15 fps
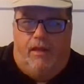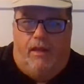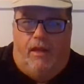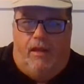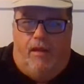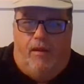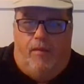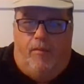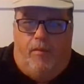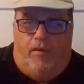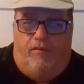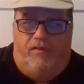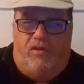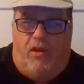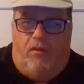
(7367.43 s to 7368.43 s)

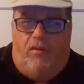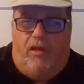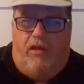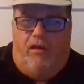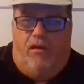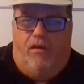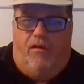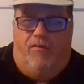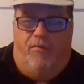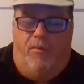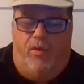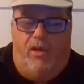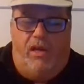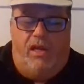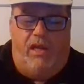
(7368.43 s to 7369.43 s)
I've totally gone off
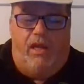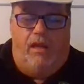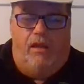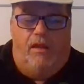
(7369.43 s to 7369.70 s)
money.